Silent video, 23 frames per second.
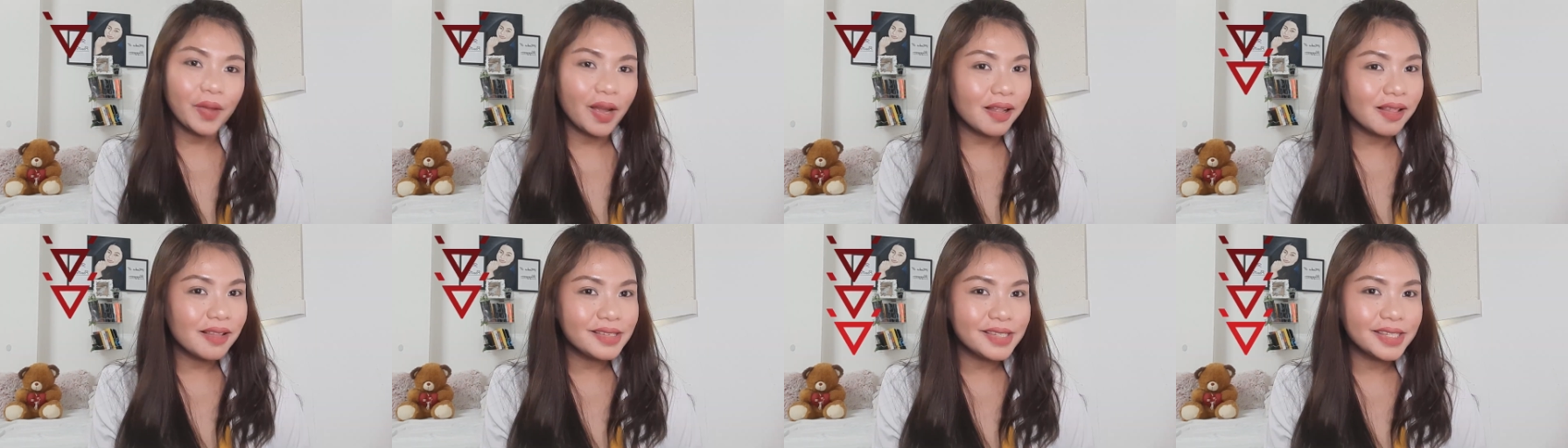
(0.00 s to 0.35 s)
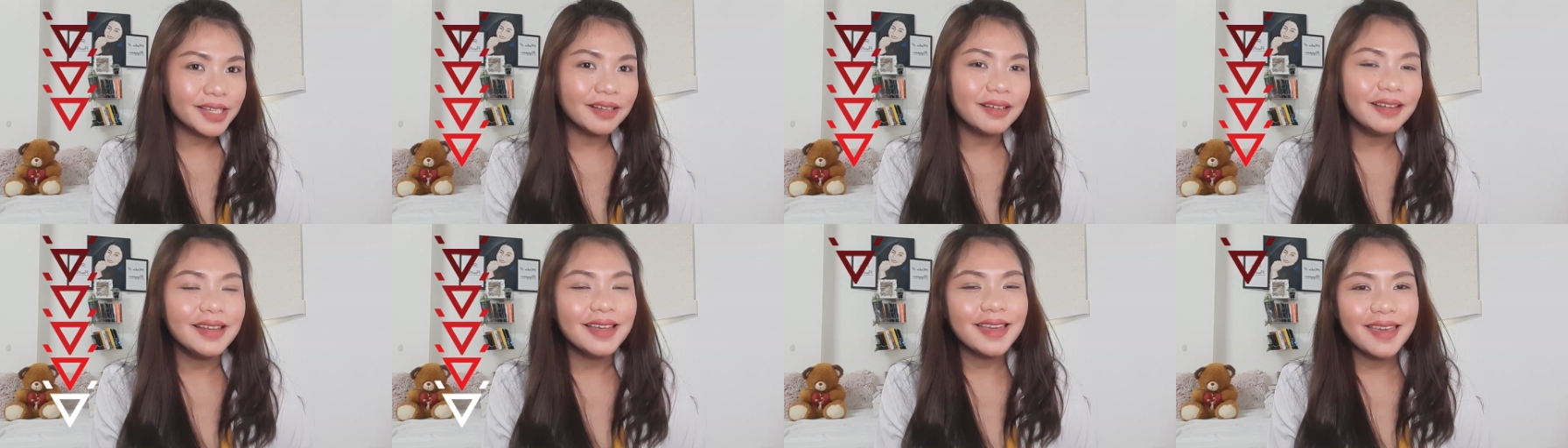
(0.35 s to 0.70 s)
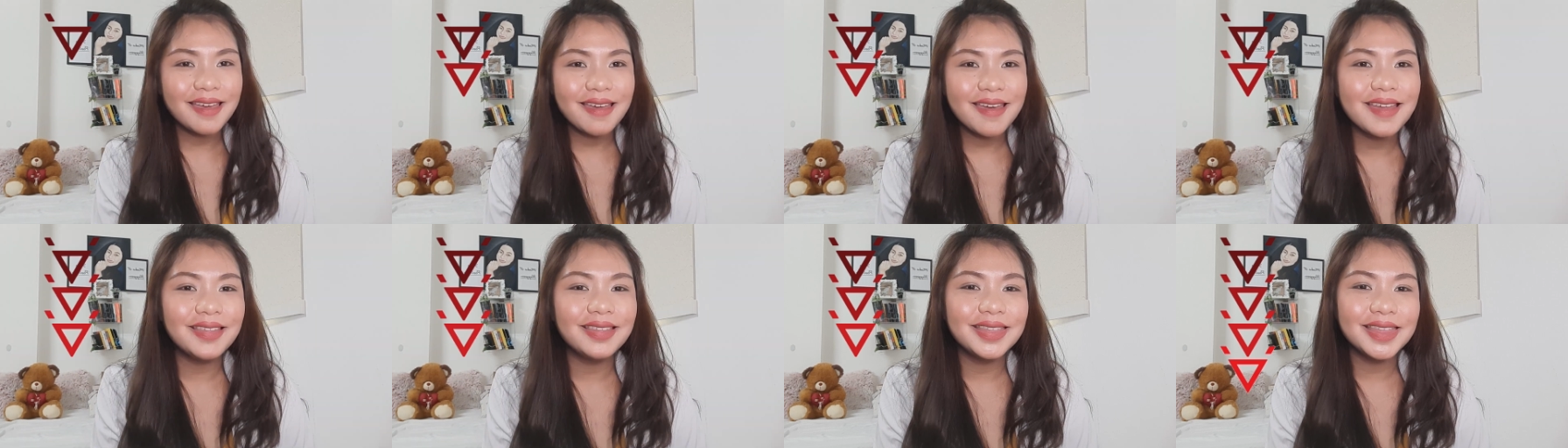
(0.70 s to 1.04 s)
Also,
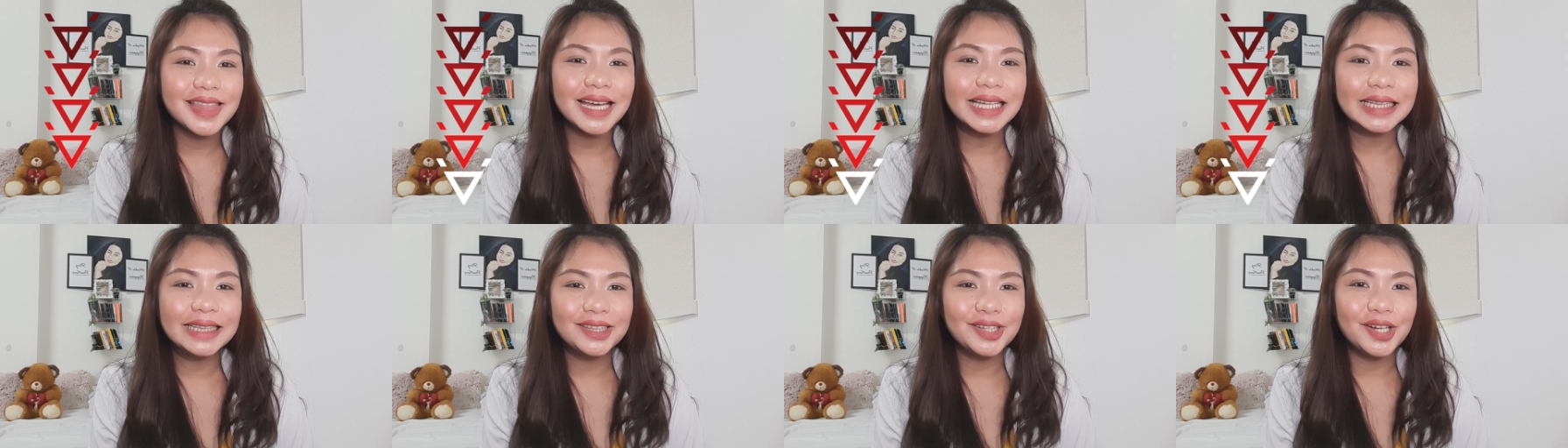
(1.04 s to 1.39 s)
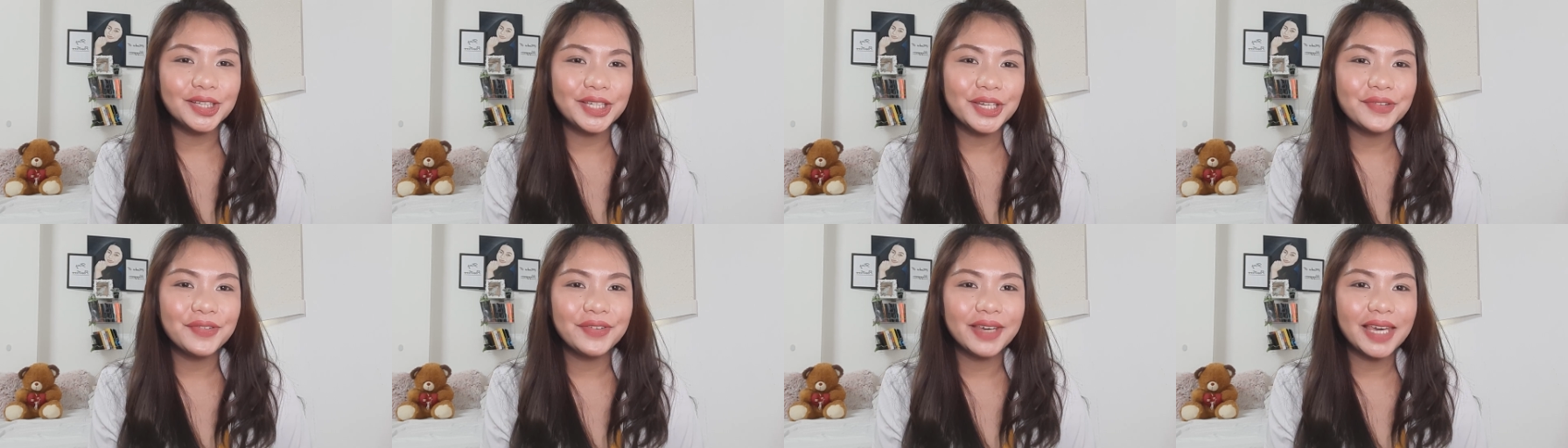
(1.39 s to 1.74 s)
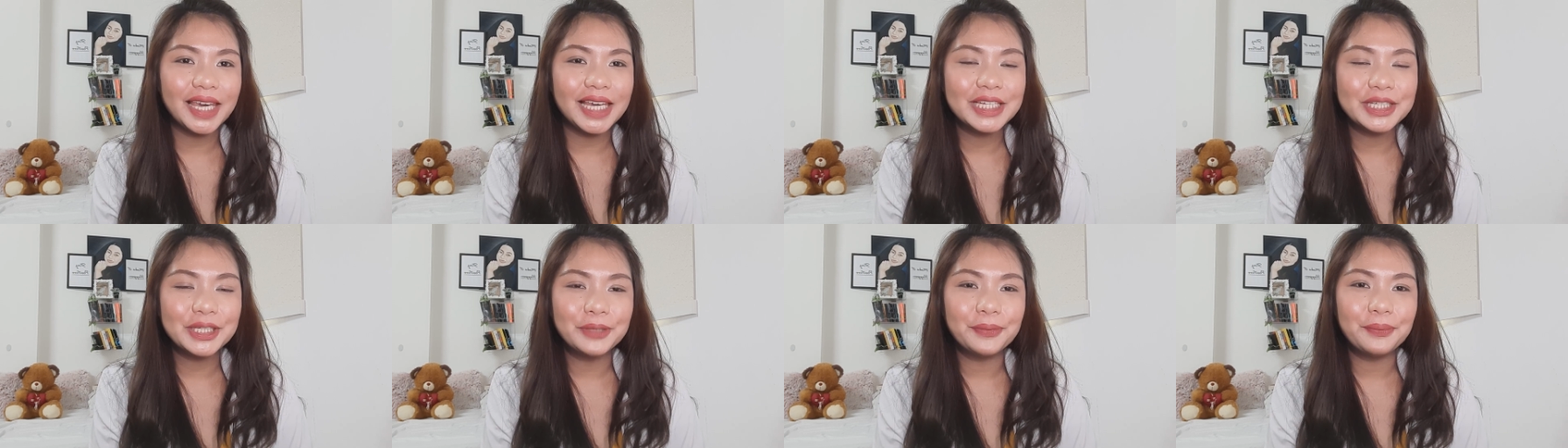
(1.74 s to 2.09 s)
hit that
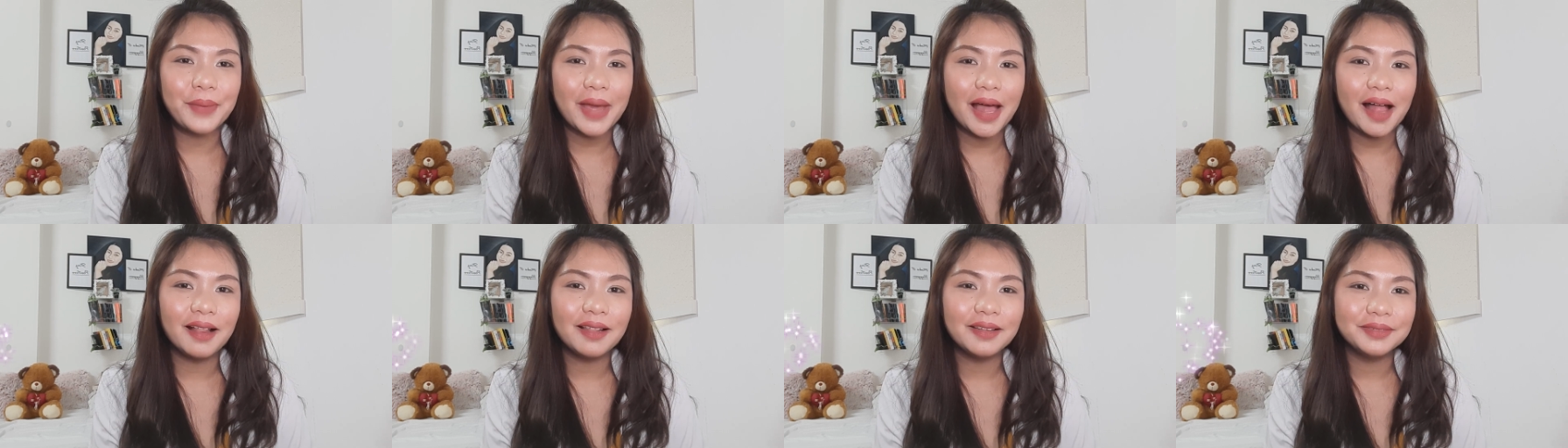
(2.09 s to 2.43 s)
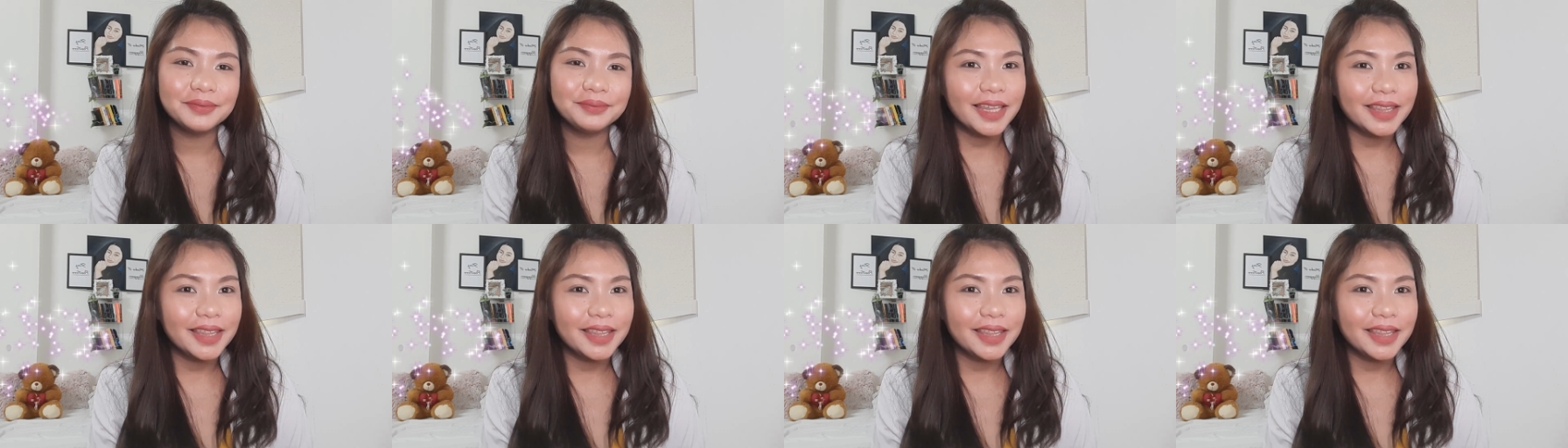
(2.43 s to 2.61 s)
notification bell.